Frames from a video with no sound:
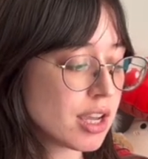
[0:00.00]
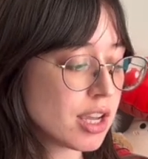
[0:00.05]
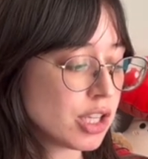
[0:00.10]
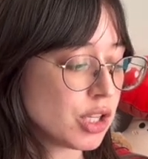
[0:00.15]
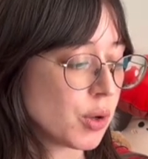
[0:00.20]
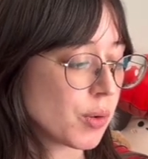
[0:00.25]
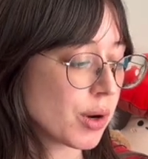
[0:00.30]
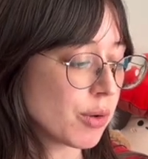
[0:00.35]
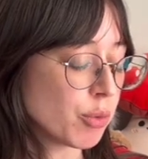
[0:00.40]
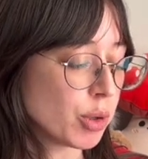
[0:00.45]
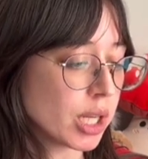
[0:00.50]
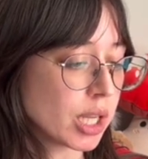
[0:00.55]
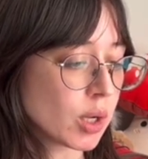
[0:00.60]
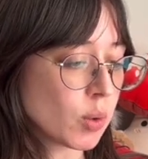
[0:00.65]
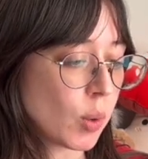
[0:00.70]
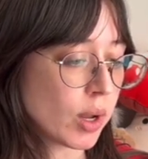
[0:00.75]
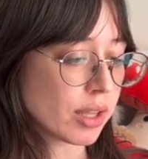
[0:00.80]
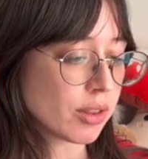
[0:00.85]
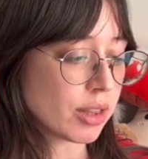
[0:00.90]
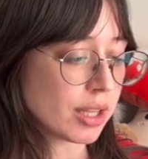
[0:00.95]
You can really
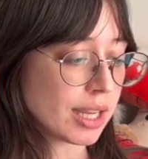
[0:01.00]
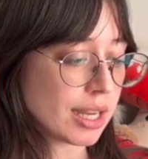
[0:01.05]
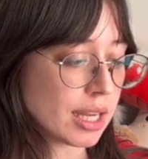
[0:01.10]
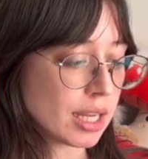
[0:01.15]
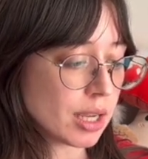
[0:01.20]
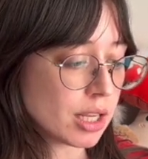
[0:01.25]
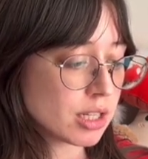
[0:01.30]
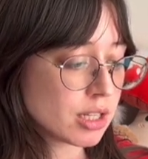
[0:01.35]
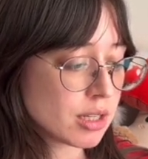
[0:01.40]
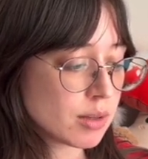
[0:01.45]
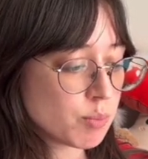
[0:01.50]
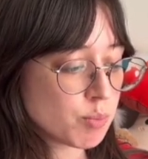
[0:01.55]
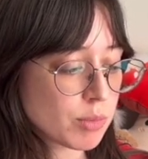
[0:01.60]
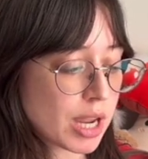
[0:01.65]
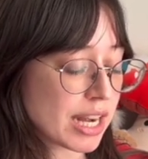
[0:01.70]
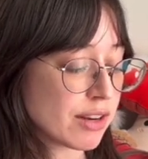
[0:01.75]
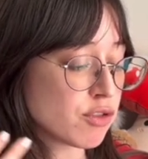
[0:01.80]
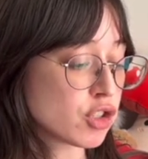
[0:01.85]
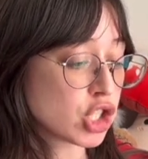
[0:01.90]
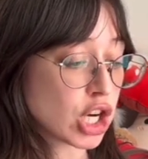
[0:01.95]
quickly
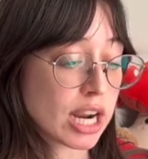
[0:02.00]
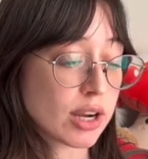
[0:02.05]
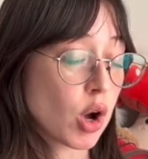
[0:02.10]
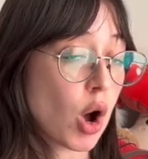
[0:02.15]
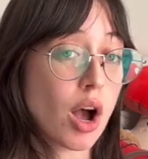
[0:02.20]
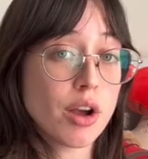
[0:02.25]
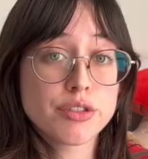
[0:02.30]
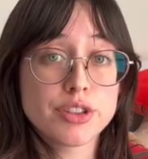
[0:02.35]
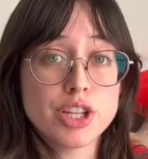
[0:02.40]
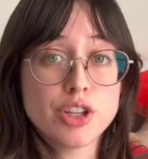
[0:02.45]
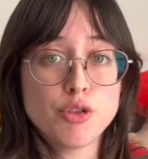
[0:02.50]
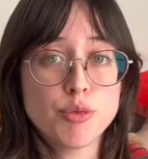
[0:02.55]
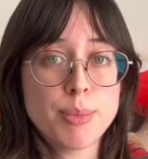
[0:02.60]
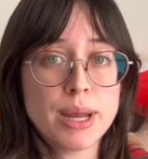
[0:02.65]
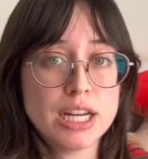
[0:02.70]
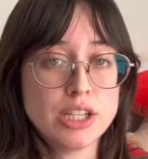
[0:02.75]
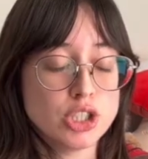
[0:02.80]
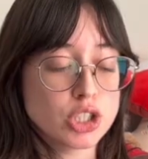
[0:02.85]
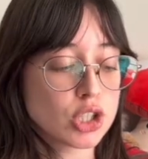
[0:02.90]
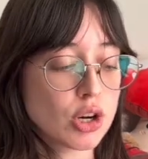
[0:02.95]
kind of check off that you've
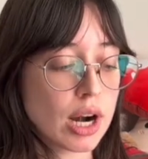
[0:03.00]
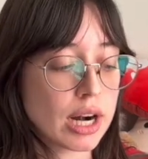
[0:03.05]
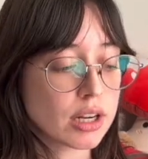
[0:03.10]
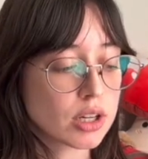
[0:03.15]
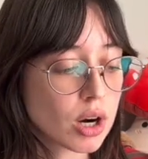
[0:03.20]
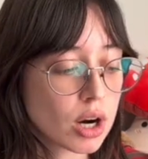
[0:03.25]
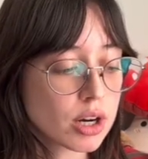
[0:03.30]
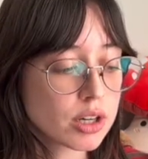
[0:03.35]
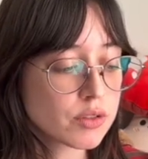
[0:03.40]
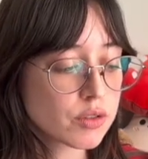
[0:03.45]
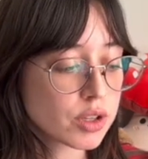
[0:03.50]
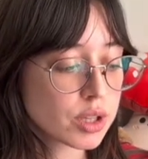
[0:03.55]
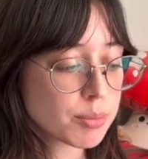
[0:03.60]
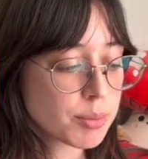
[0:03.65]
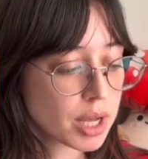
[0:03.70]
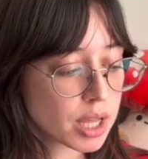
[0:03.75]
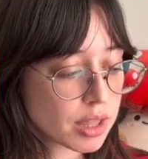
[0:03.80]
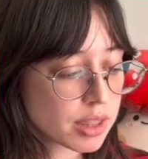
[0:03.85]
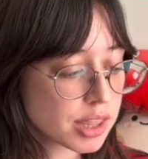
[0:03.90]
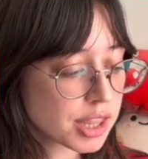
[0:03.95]
paid your credit card for the
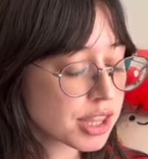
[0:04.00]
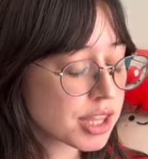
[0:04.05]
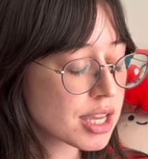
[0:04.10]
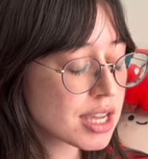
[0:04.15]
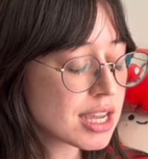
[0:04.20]
month.